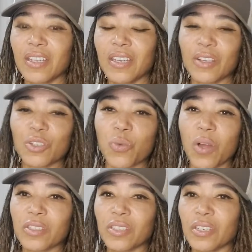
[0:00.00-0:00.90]
and I was
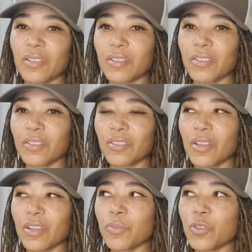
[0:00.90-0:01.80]
watching
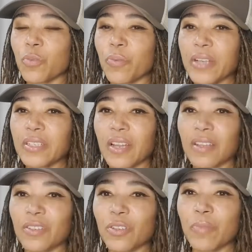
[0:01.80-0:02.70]
him do a
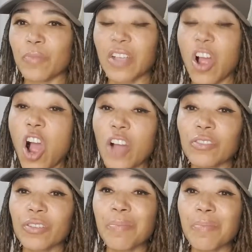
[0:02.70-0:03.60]
breakdown, the dude makes a
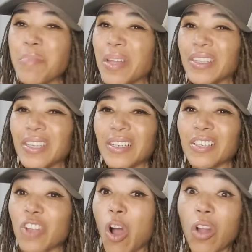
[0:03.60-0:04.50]
hundred million
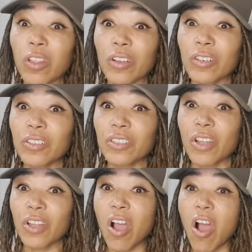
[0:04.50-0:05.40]
dollars
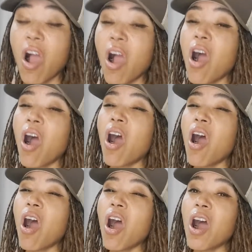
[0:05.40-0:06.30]

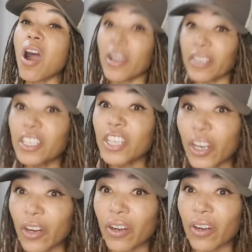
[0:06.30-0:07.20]
a
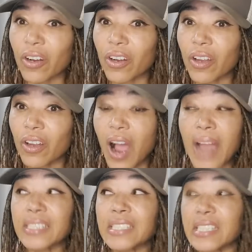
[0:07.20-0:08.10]
year.
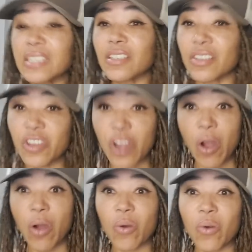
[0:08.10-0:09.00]
I didn't
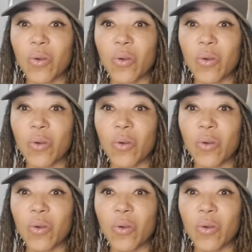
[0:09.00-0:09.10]
know.